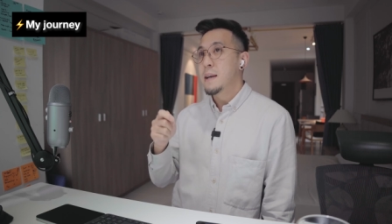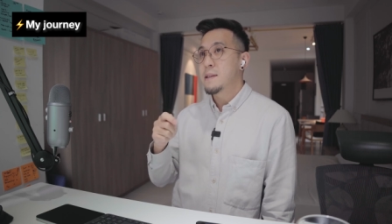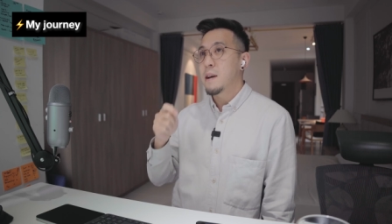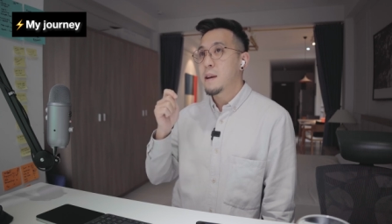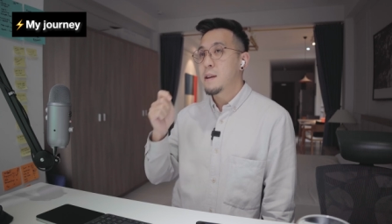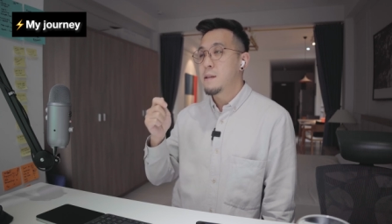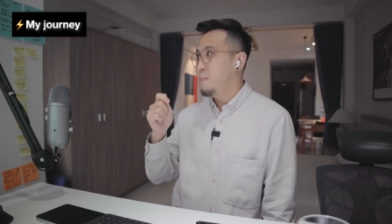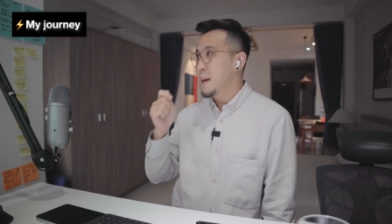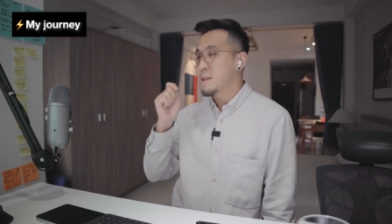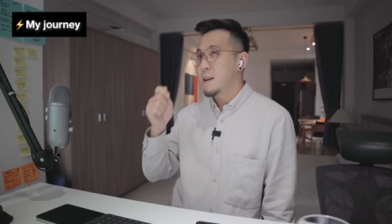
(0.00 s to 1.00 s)
is I could
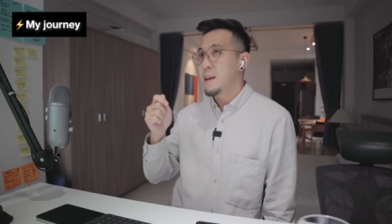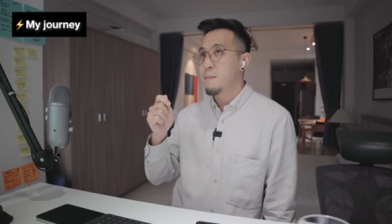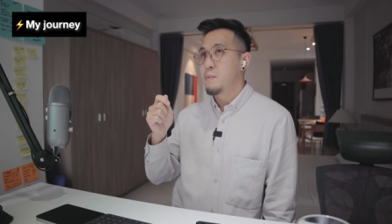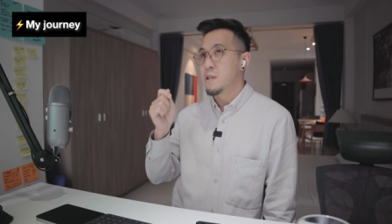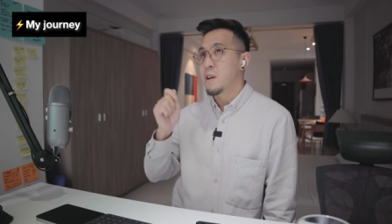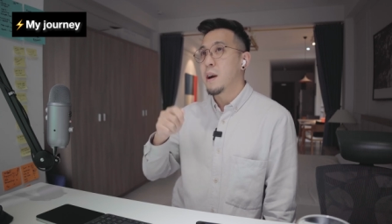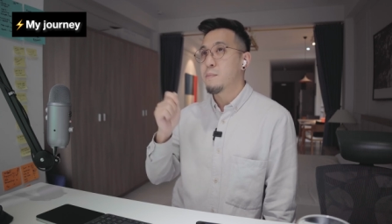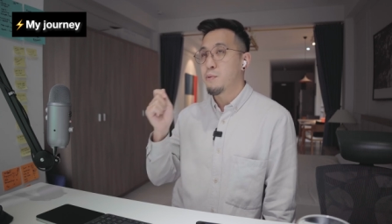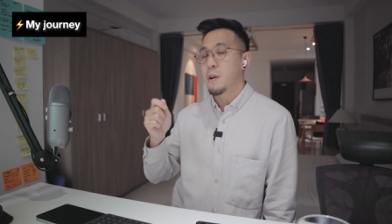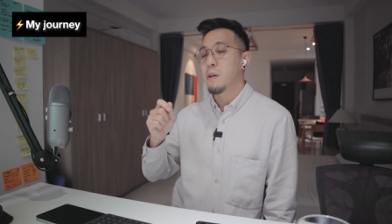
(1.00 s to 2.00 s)
basically design
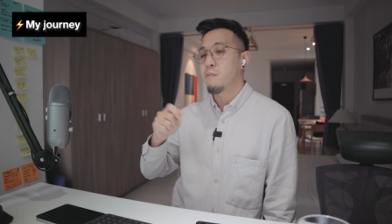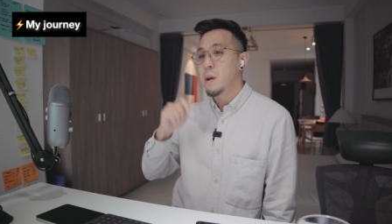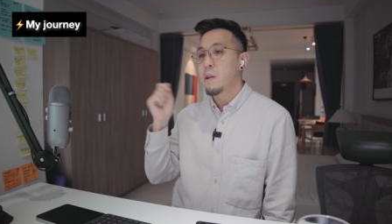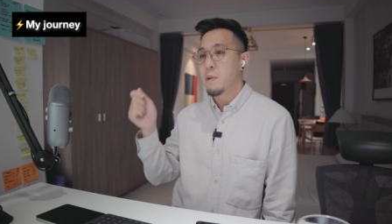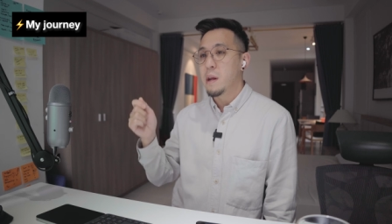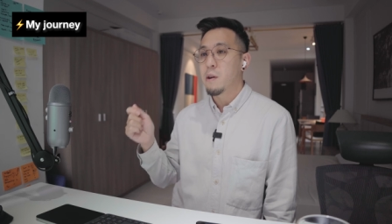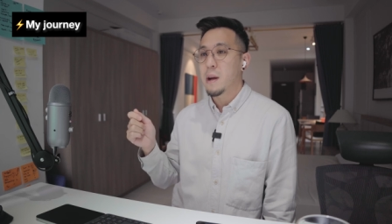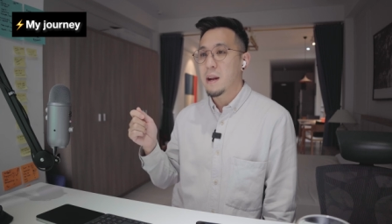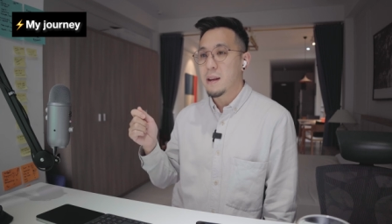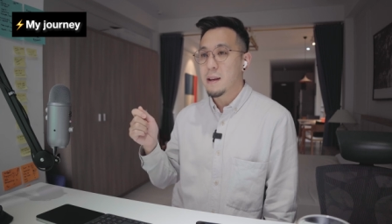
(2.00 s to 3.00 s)
a product really, really
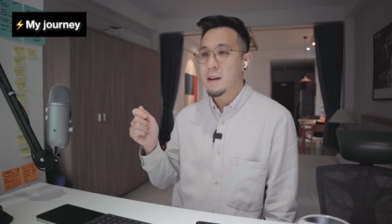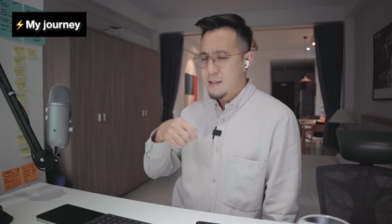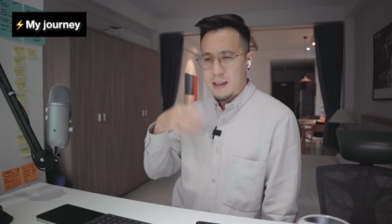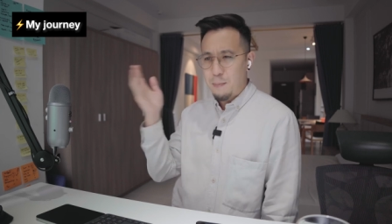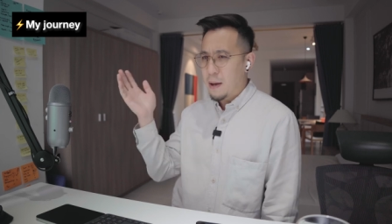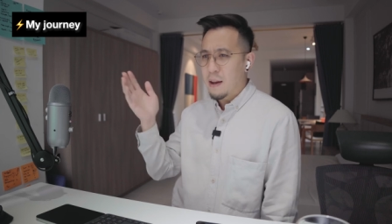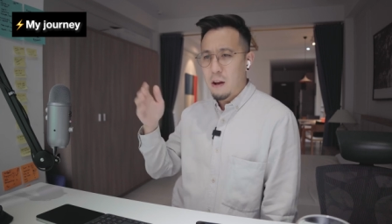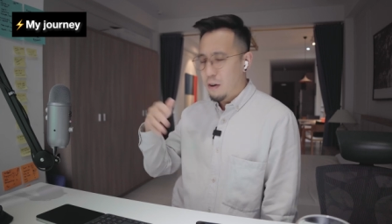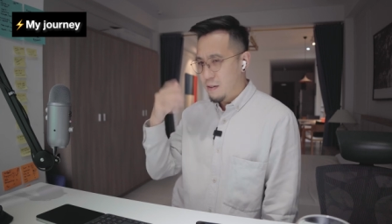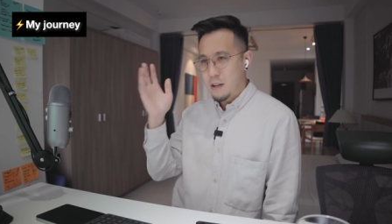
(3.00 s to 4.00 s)
quickly, skipping a
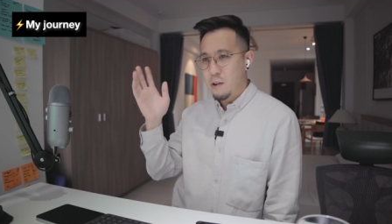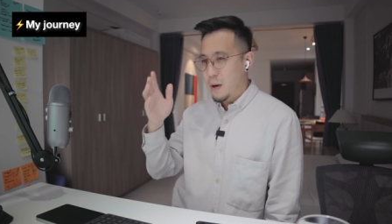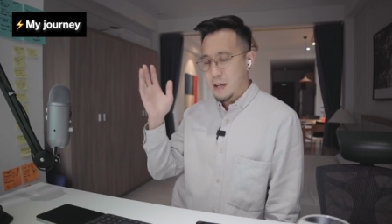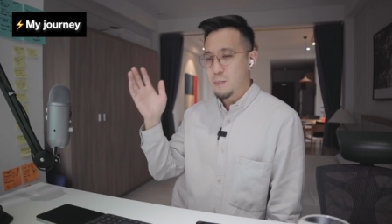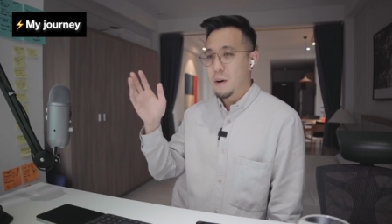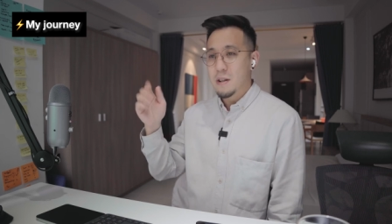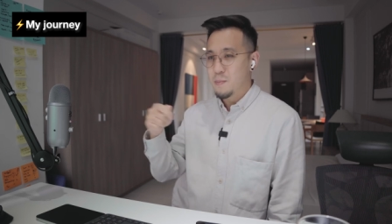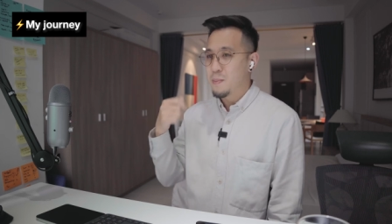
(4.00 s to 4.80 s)
lot of the U X parts.